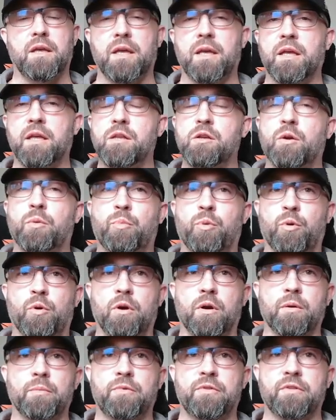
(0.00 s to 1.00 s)
In your
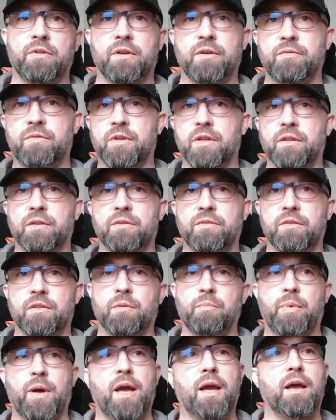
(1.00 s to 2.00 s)
prompts, and I've done this in the
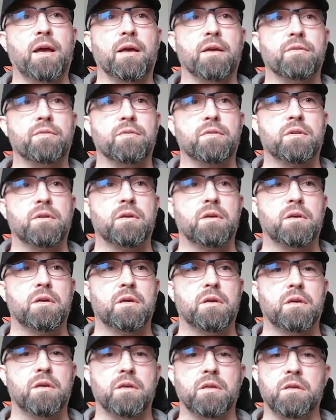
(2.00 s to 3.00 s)
past,
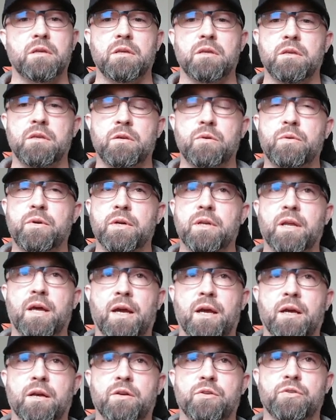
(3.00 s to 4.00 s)
you can
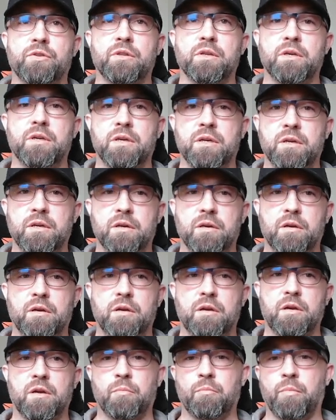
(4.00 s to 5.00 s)
actually
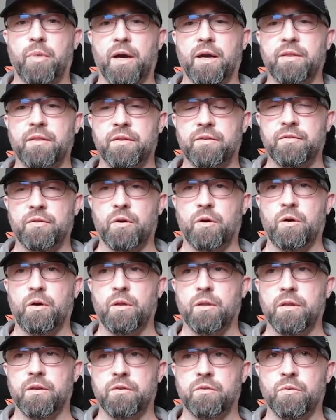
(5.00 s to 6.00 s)
combine this
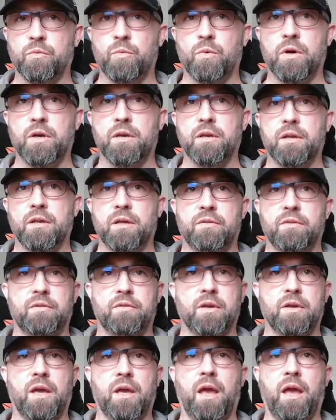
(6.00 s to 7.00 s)
all into one and
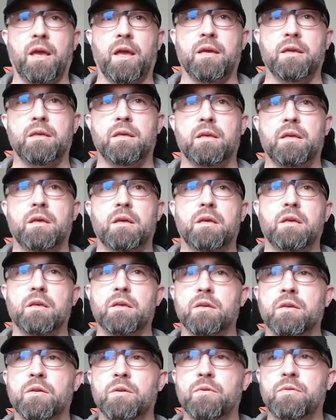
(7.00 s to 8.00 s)
say, hey,
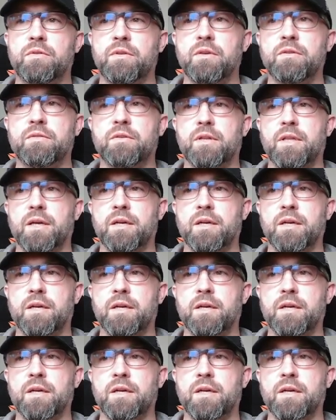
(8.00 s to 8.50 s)
use these